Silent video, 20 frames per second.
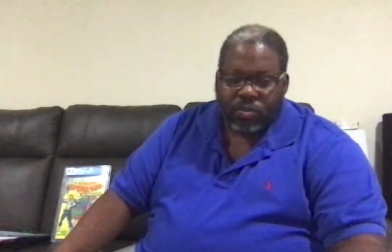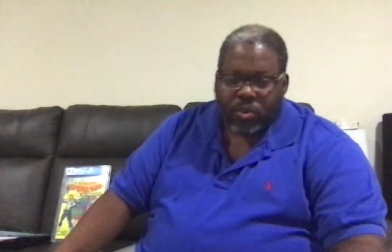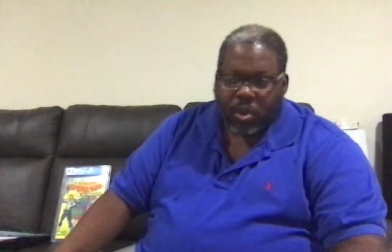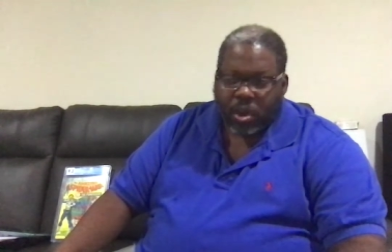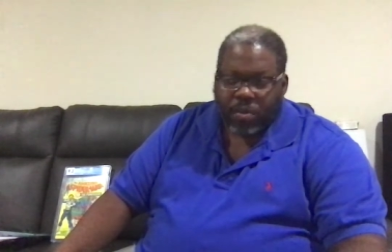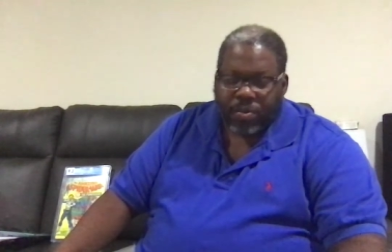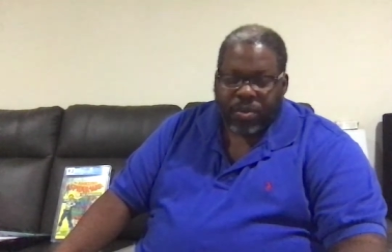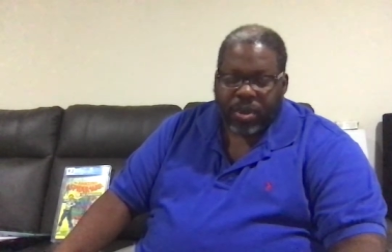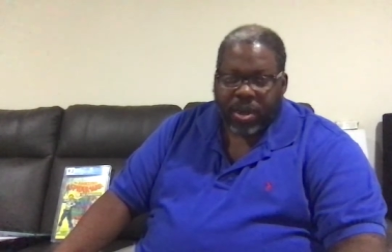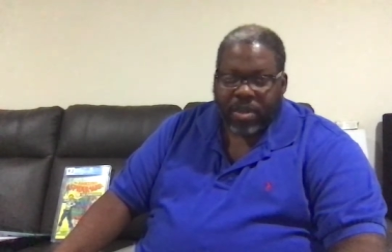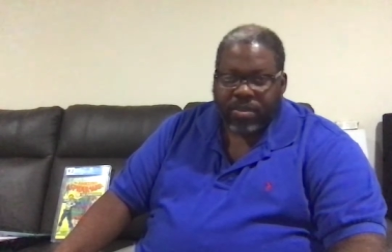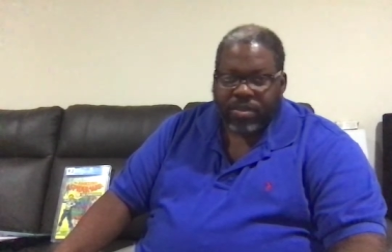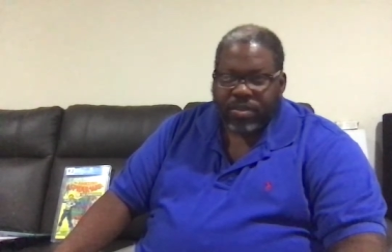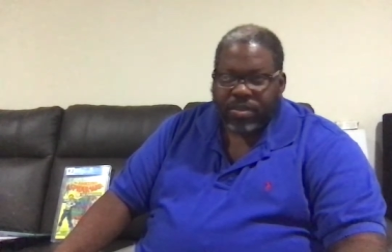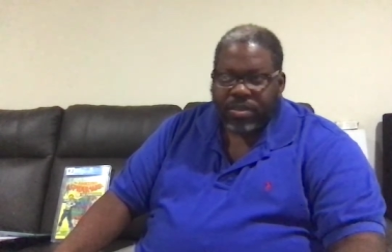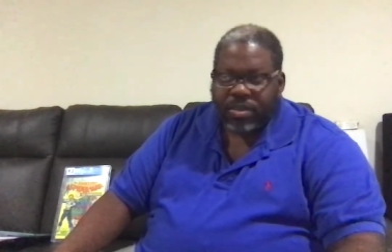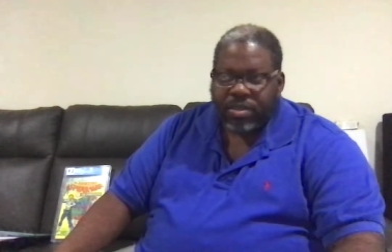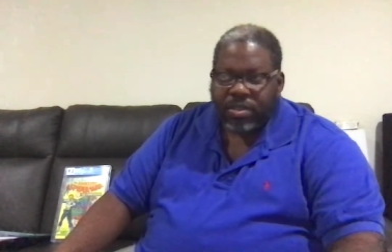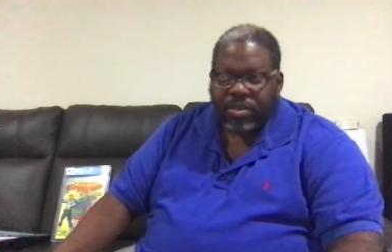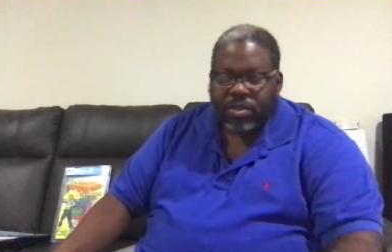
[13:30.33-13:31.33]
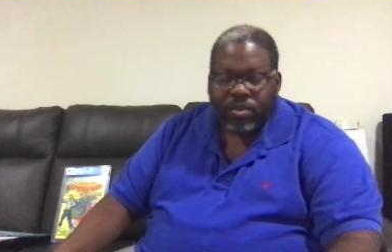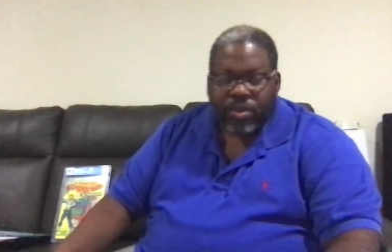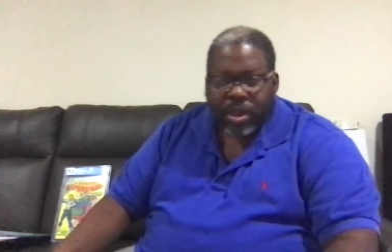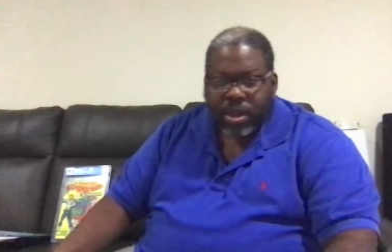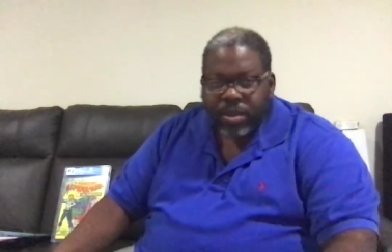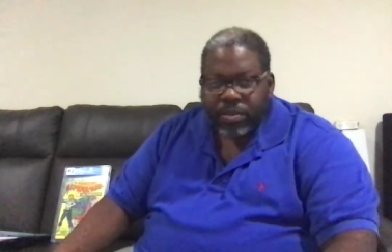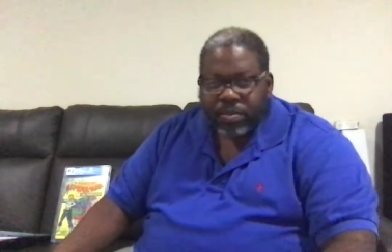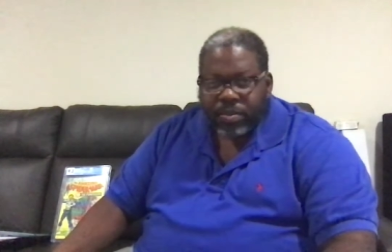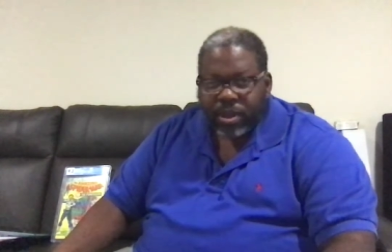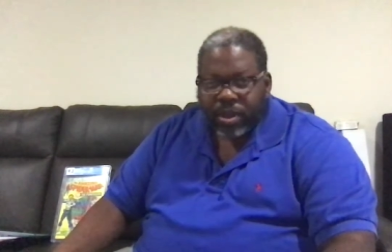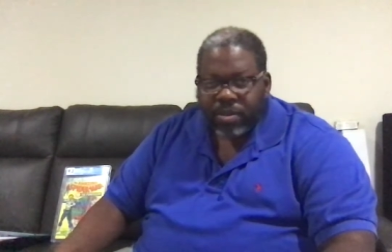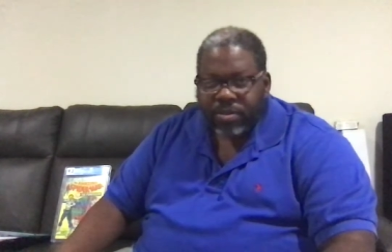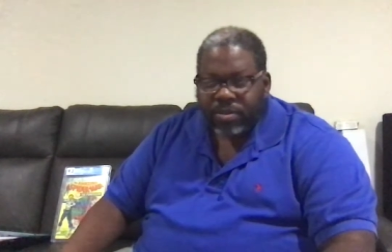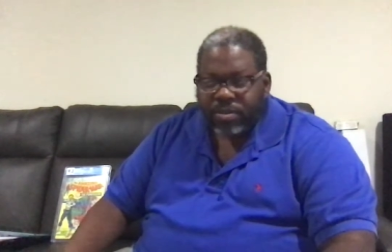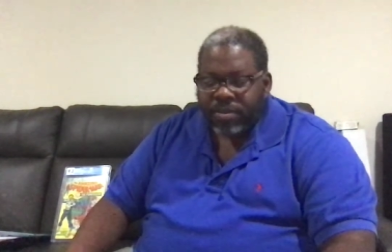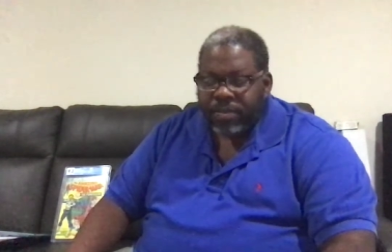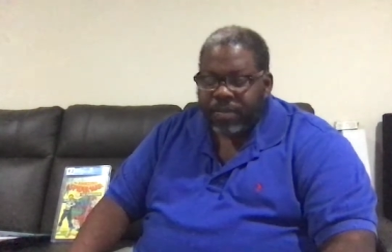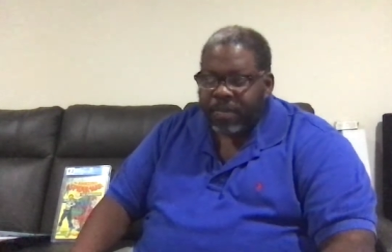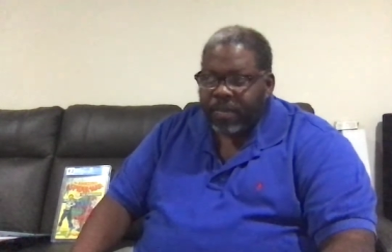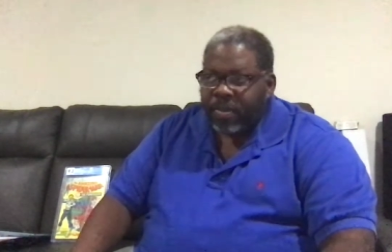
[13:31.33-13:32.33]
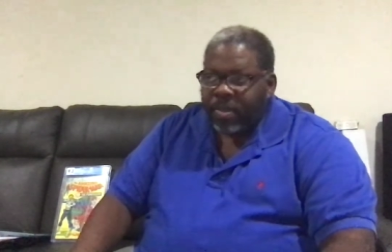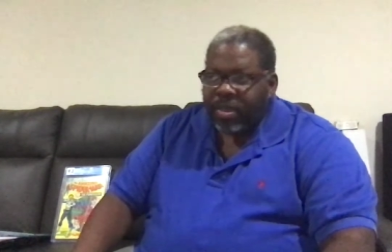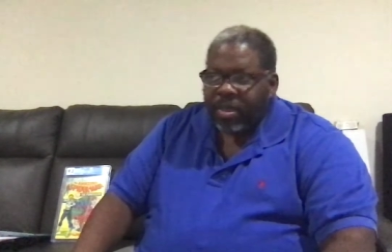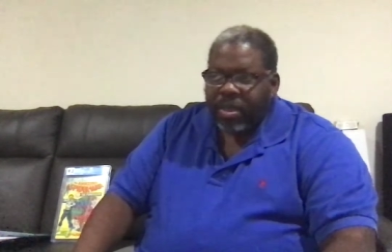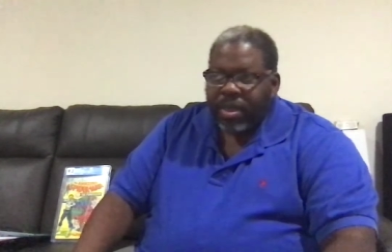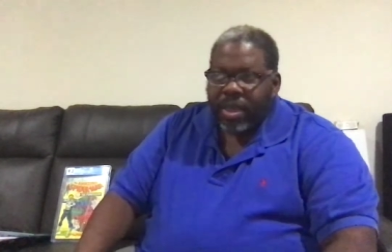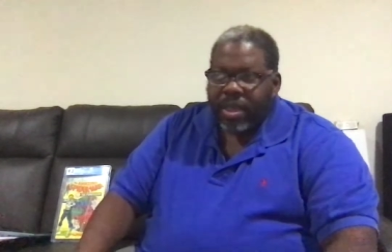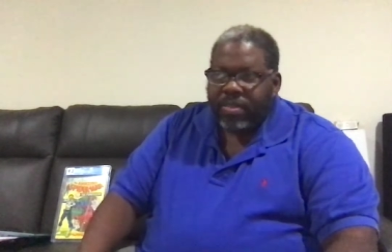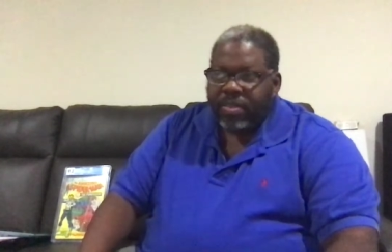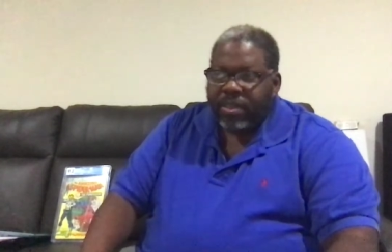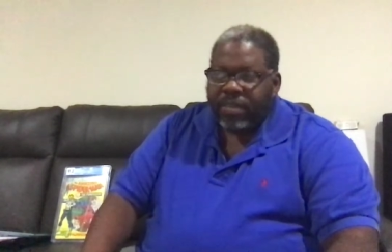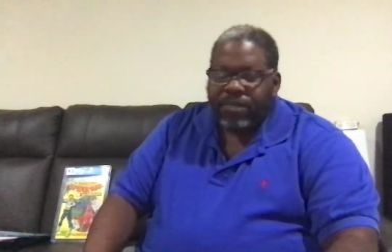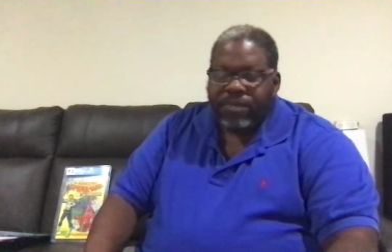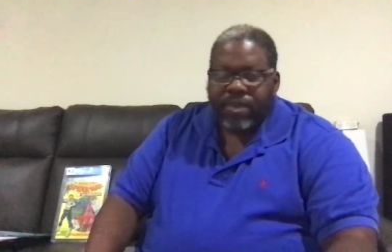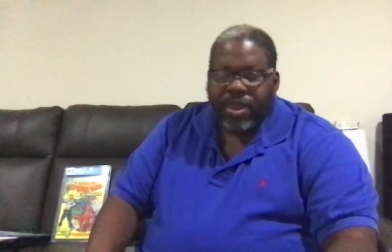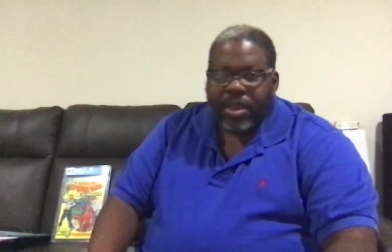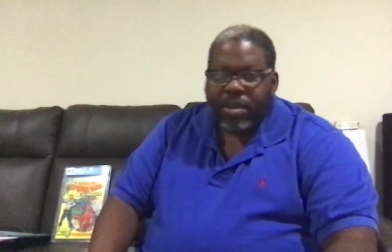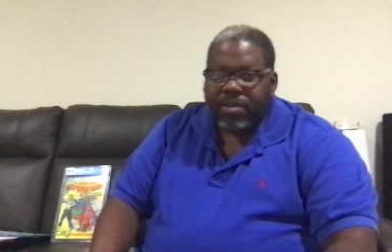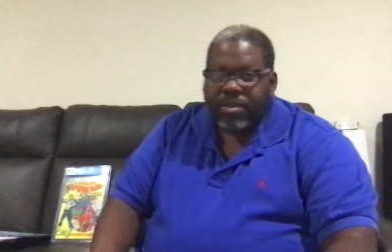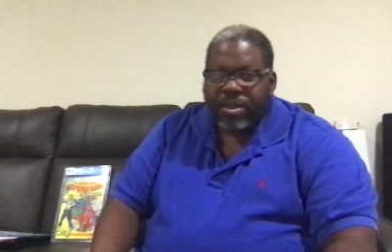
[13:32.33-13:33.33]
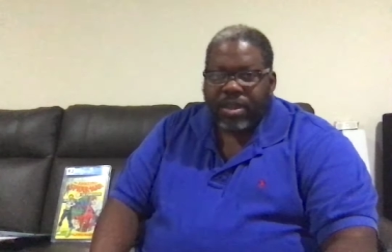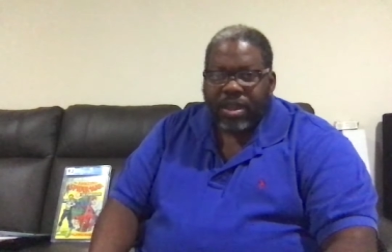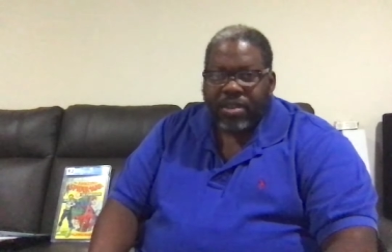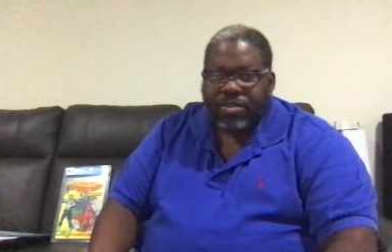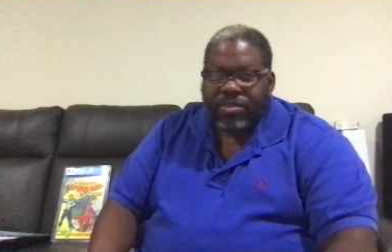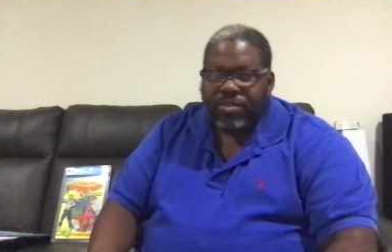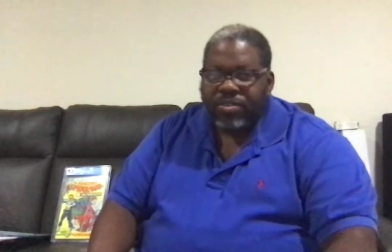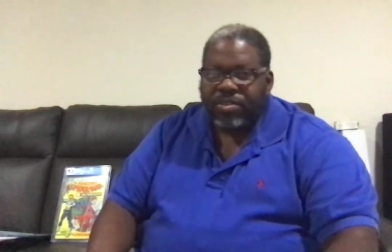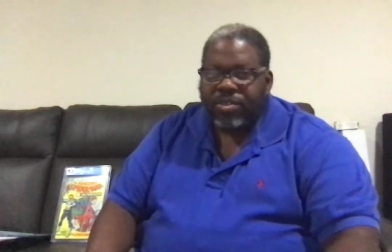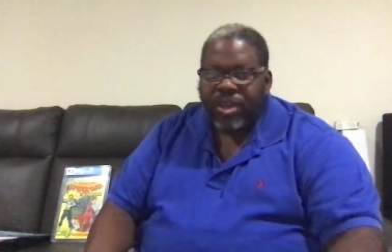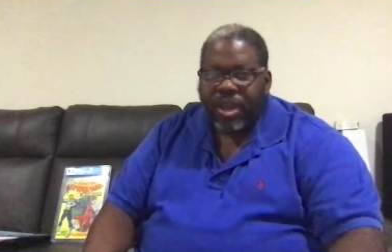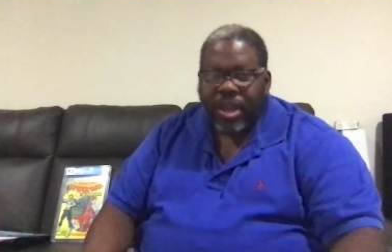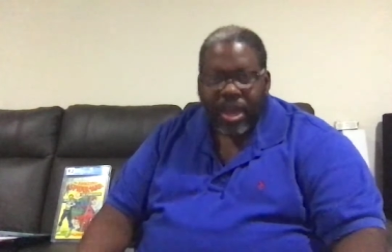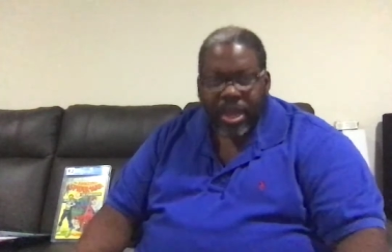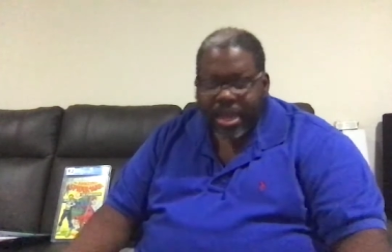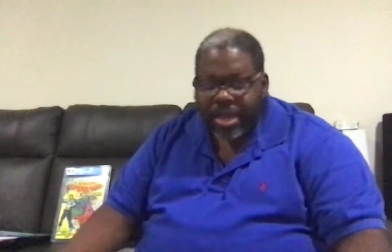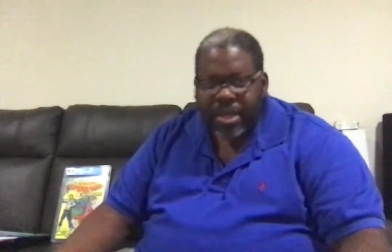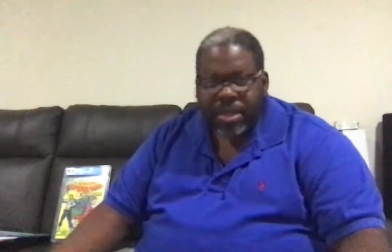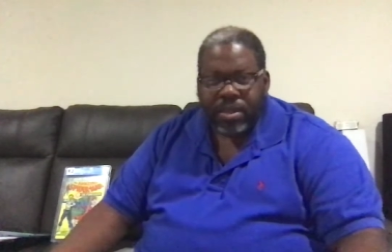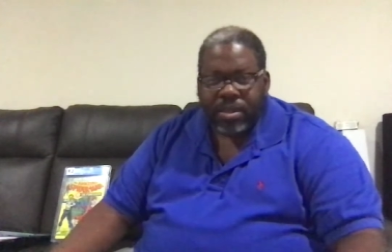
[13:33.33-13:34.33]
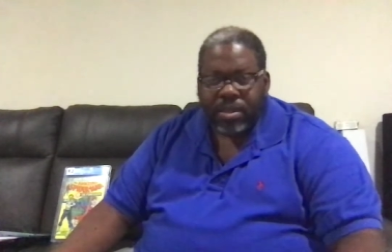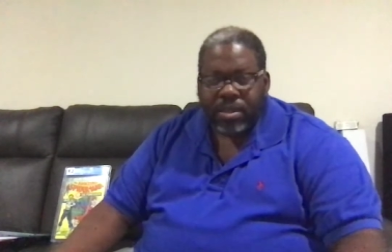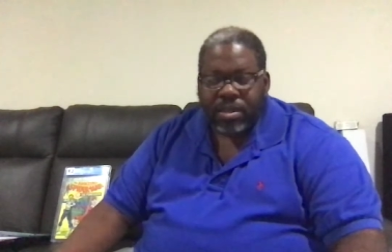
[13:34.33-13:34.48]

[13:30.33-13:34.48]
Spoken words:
prices and then the graded prices, and they vary a ton.